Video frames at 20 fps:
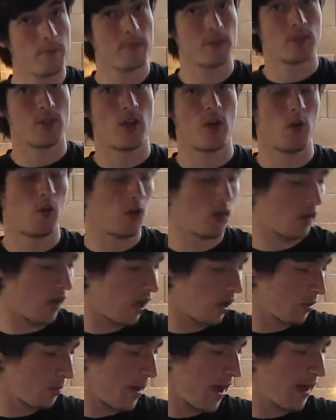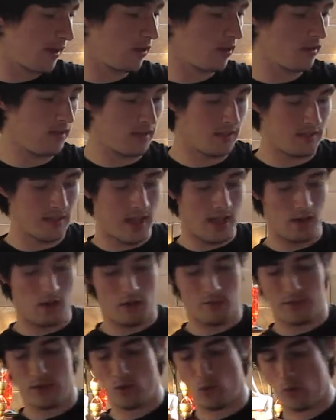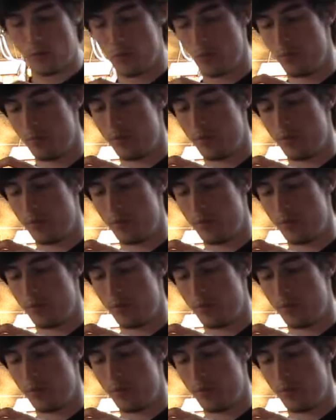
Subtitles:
so her color pattern is that of a normal,